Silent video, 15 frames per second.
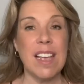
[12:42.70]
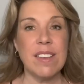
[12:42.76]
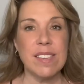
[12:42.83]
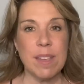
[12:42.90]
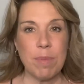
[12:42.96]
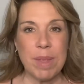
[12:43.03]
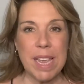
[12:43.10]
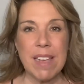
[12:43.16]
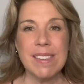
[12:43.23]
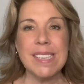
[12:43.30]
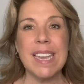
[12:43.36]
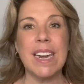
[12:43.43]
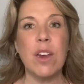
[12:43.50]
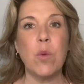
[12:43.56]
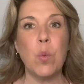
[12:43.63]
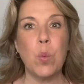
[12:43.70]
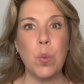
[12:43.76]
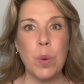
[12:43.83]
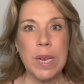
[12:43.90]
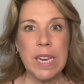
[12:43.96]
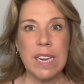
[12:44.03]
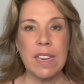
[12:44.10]
something else that I
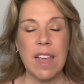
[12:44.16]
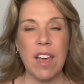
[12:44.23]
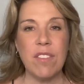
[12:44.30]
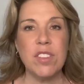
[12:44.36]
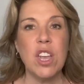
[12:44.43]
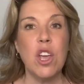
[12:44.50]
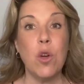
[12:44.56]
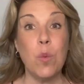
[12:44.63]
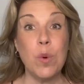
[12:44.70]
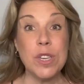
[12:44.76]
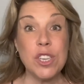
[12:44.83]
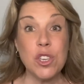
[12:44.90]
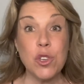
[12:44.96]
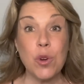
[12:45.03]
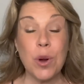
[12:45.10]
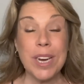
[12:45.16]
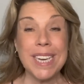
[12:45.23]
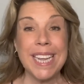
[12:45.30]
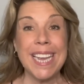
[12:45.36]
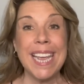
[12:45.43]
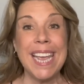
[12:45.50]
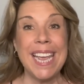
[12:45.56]
really loved was
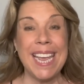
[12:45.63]
snorkeling